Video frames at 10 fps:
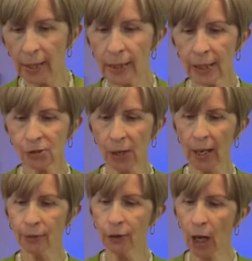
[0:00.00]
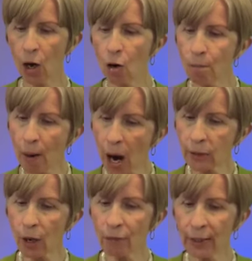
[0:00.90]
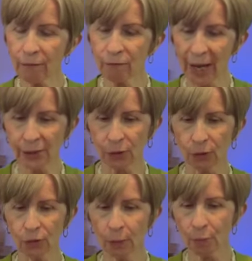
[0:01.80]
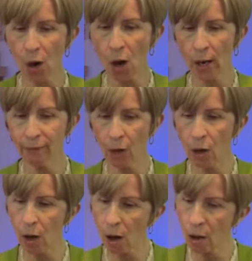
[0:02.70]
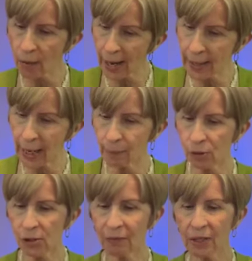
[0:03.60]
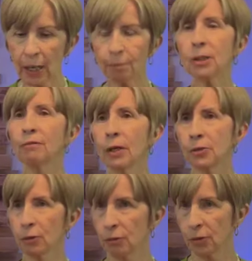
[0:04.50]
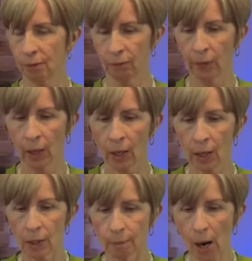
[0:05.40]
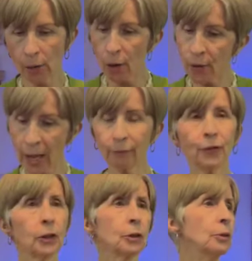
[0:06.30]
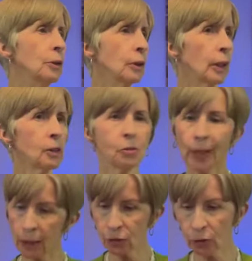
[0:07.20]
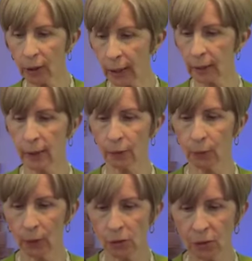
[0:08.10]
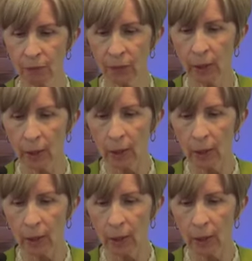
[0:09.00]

Then he said, go borrow thee vessels abroad of all thy neighbors, even empty vessels. Borrow not a few. Get as many as you can get, in other words.